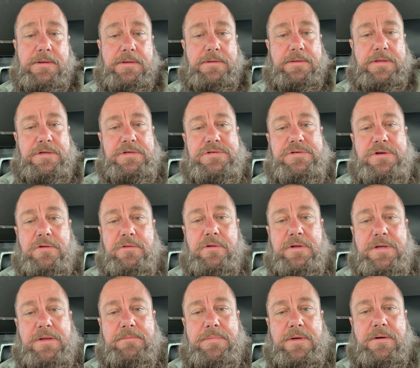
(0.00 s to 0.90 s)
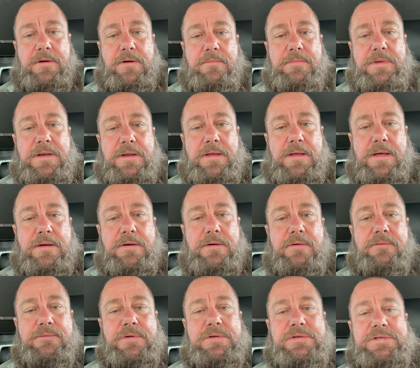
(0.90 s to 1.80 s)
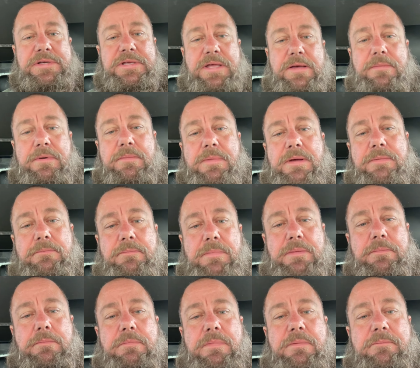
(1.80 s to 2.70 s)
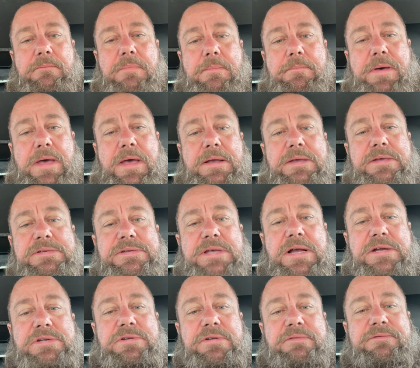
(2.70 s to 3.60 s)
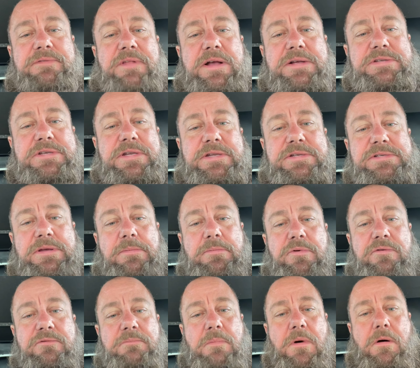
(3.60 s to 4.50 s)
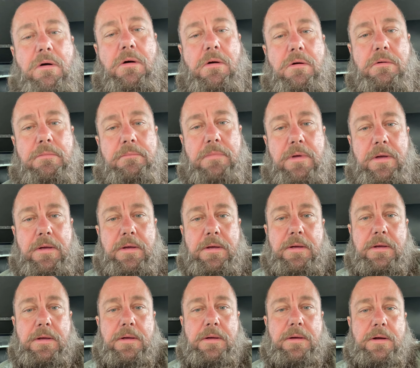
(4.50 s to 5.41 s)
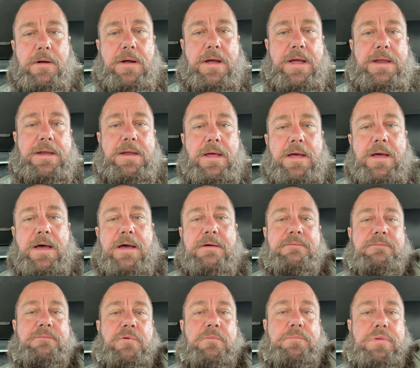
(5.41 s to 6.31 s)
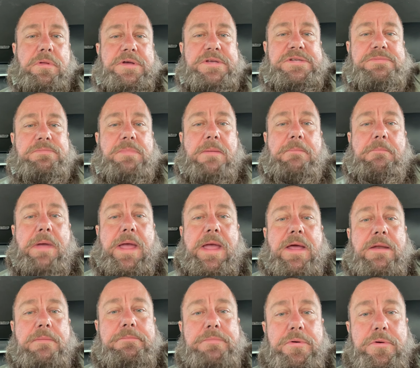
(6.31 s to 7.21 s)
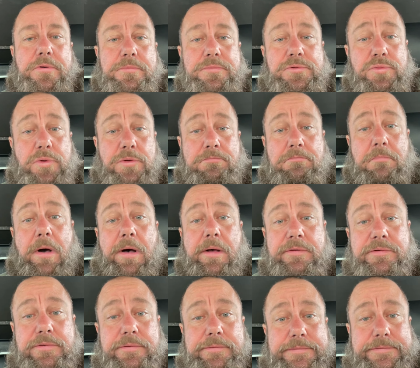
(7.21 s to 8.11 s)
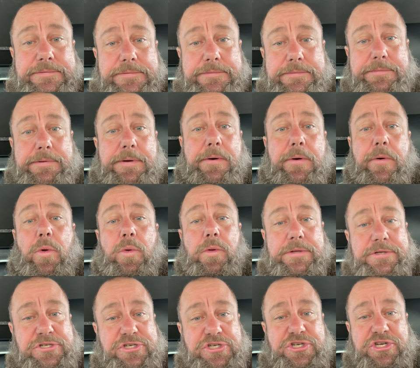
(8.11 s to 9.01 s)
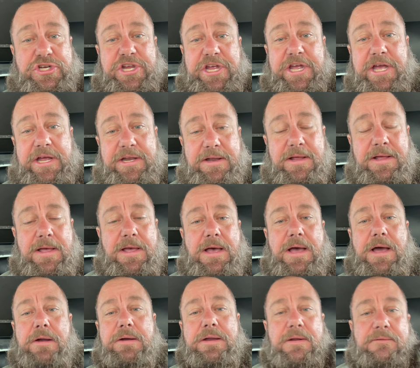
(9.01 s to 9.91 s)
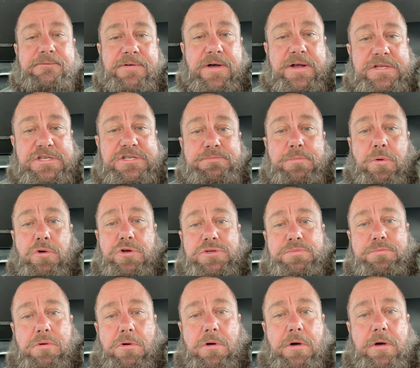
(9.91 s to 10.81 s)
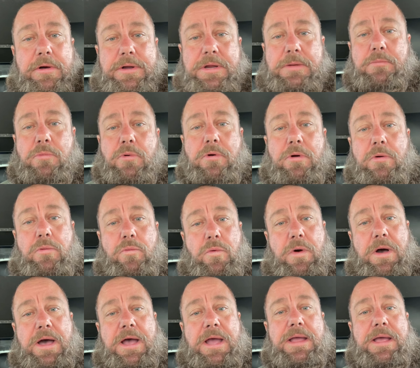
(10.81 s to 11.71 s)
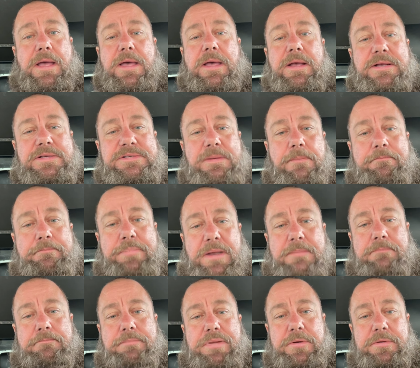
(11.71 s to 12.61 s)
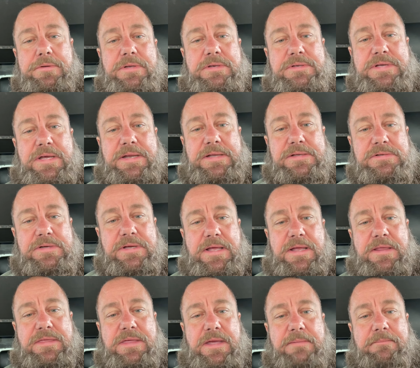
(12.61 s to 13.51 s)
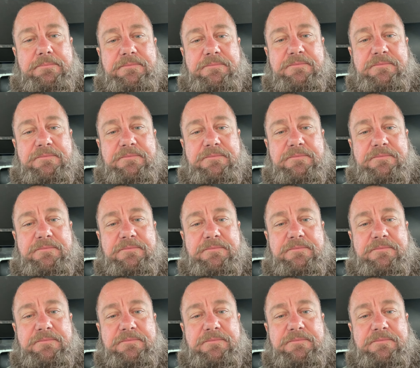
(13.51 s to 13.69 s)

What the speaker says: Then you start looking better. I mean, I don't know if you can see that, but my pec is actually flexing as I move my arm. All right? I've replaced my man boobs with muscles. Holy shit. I don't need a fucking sports bra anymore. Why? Because I've been building titties. Look at that thing